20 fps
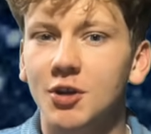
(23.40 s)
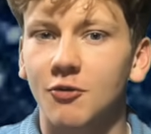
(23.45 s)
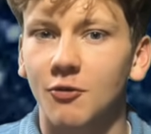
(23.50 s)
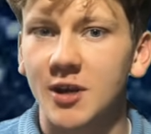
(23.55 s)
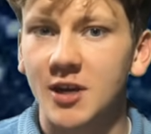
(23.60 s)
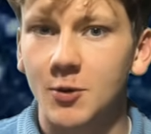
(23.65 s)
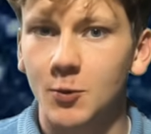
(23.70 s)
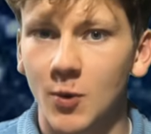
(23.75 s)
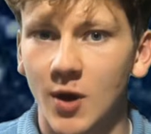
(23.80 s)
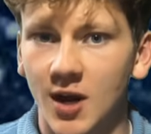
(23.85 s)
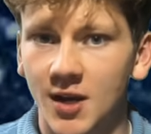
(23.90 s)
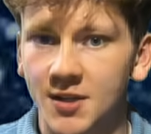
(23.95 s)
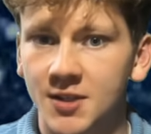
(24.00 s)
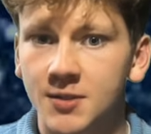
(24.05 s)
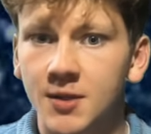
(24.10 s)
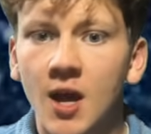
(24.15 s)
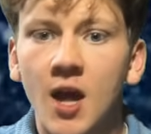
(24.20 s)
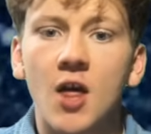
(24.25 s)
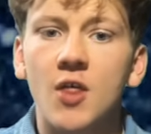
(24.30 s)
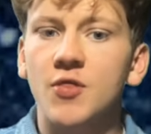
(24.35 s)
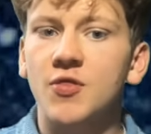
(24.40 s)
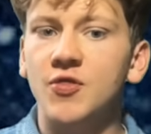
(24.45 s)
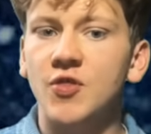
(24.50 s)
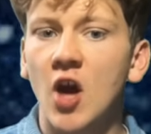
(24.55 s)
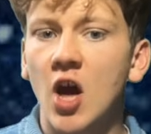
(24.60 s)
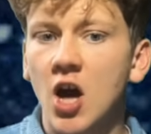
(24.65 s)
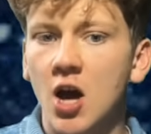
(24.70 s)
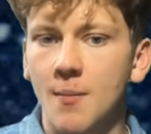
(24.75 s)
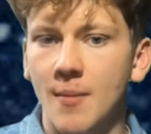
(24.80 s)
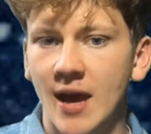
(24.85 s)
Greek words,
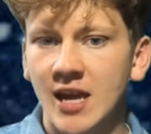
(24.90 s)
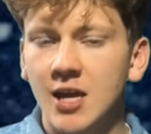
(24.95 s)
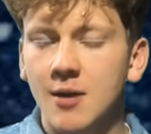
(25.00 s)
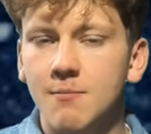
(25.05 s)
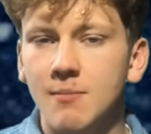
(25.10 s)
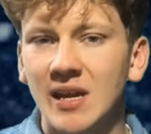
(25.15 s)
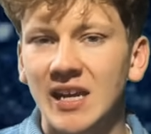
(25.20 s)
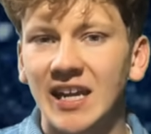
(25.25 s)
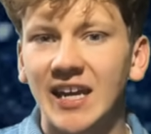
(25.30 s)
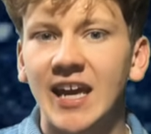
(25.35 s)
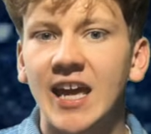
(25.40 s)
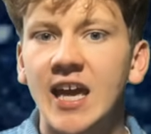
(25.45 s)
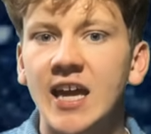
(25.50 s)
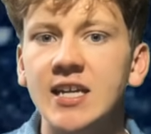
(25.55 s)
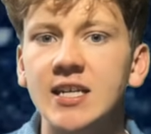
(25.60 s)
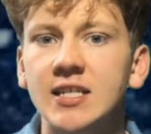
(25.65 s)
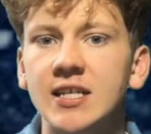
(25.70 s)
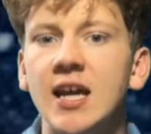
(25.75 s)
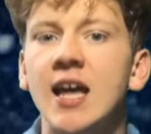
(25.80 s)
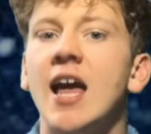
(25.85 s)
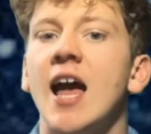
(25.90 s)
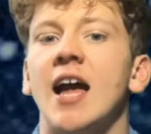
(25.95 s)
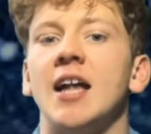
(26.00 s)
therme meaning heat